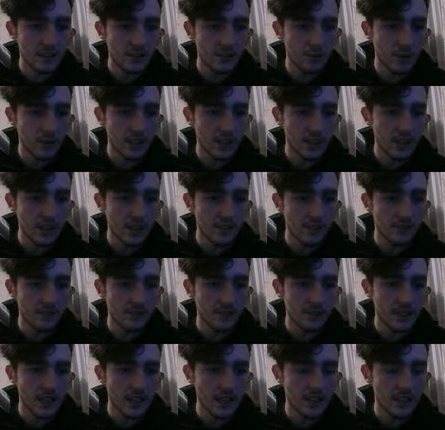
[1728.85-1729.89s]
we can have
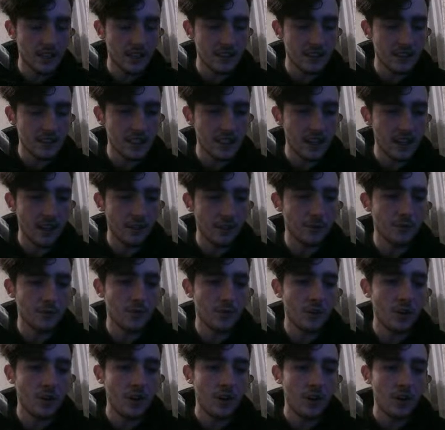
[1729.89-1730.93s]
get key down,
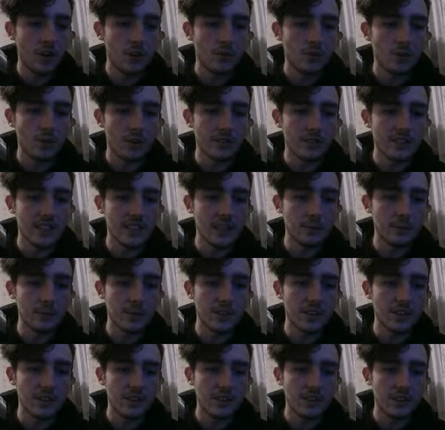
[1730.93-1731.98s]
roll timer,